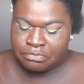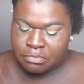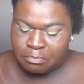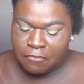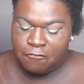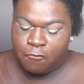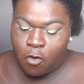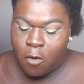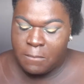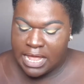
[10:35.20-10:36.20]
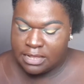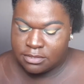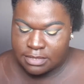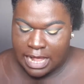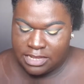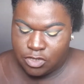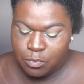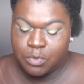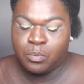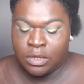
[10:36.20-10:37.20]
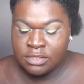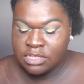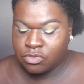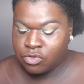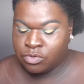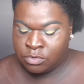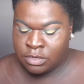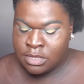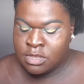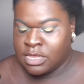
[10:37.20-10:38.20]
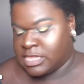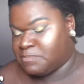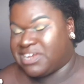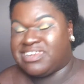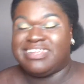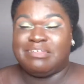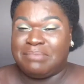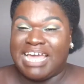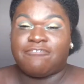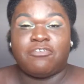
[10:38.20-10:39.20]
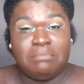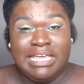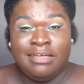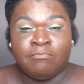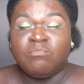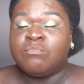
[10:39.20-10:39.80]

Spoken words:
perform as you would want it to, especially the black for me,